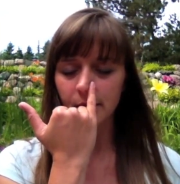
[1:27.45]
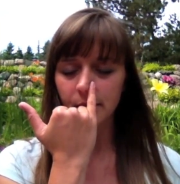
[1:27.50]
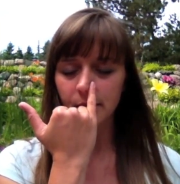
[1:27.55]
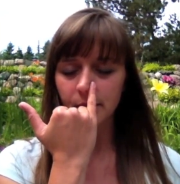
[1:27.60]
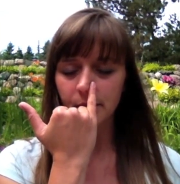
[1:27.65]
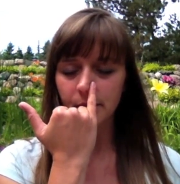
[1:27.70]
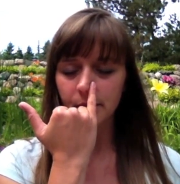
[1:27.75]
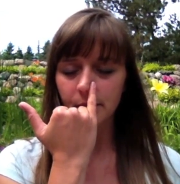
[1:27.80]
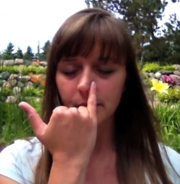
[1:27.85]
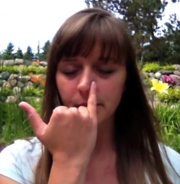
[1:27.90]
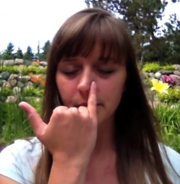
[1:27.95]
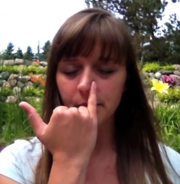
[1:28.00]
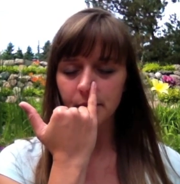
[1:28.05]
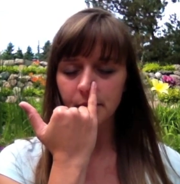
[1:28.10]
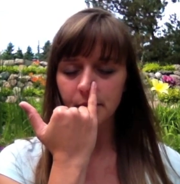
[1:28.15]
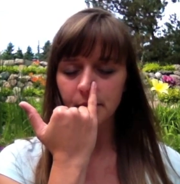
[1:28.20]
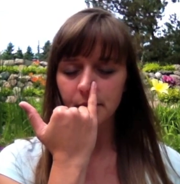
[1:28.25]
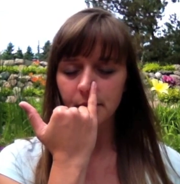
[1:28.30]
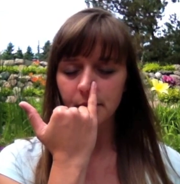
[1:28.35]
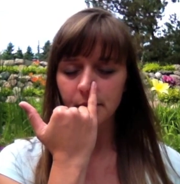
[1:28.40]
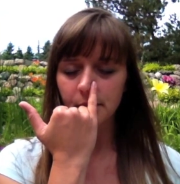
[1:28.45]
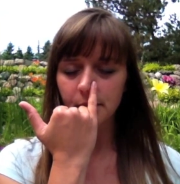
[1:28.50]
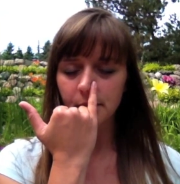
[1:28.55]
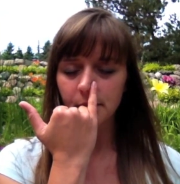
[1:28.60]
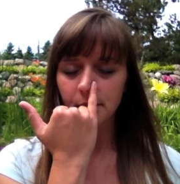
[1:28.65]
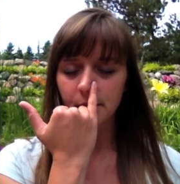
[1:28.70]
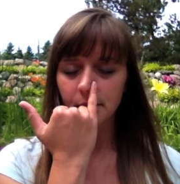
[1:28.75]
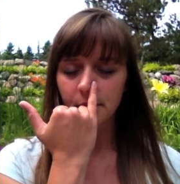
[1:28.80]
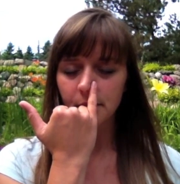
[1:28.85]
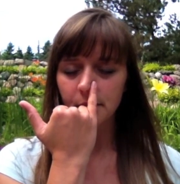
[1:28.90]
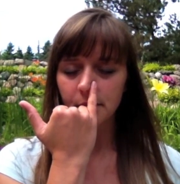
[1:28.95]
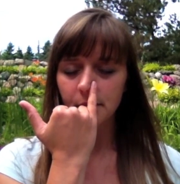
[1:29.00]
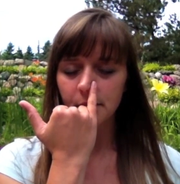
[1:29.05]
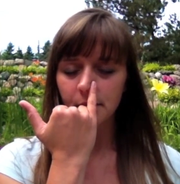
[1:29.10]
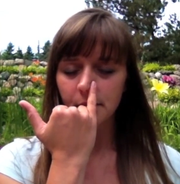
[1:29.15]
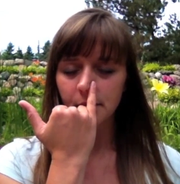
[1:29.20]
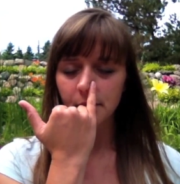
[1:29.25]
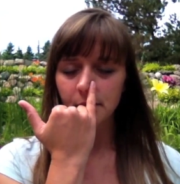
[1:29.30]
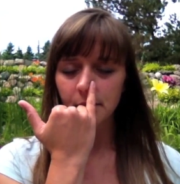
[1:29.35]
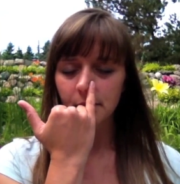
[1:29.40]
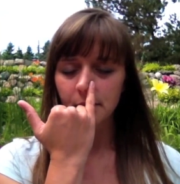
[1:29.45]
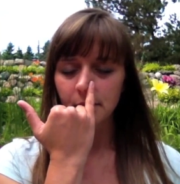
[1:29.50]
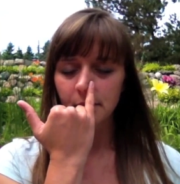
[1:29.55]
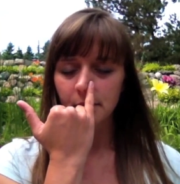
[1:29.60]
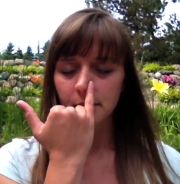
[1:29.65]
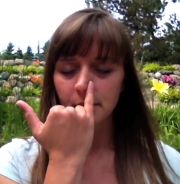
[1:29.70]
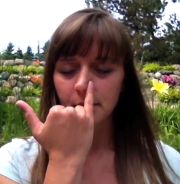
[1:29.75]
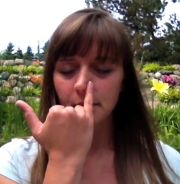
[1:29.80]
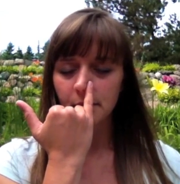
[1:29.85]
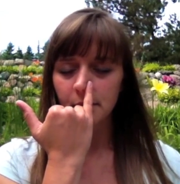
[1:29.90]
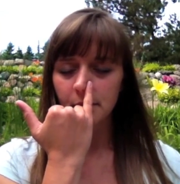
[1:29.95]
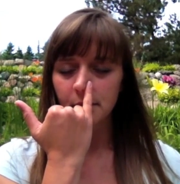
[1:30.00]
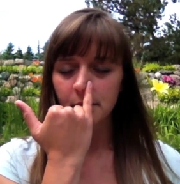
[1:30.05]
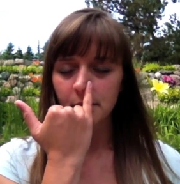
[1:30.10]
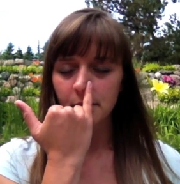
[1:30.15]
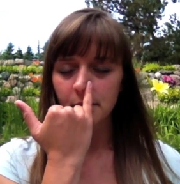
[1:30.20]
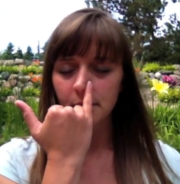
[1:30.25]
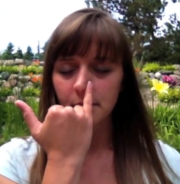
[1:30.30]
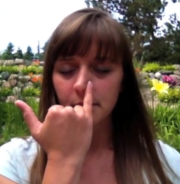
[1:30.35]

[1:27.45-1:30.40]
Nothing is said.